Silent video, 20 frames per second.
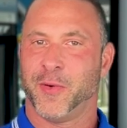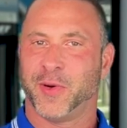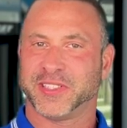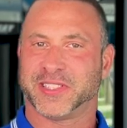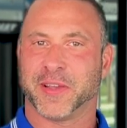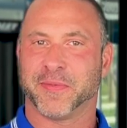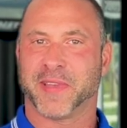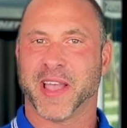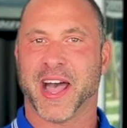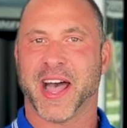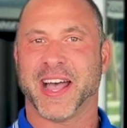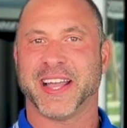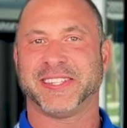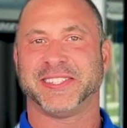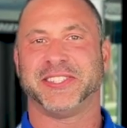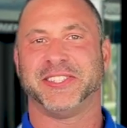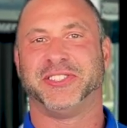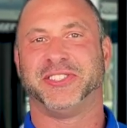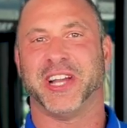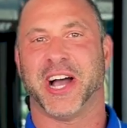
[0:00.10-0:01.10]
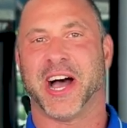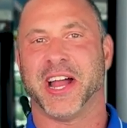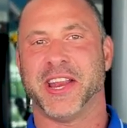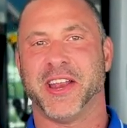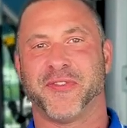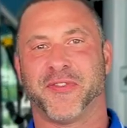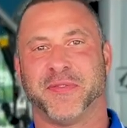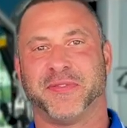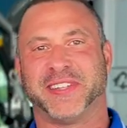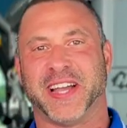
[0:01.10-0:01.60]
What's up guys? John
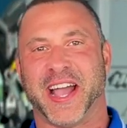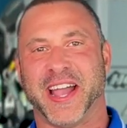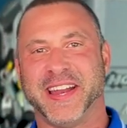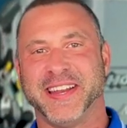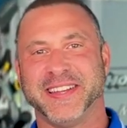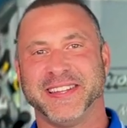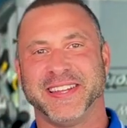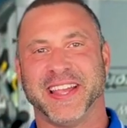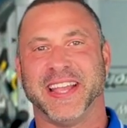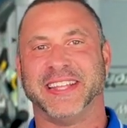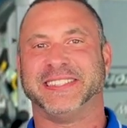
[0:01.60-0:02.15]
here from Titan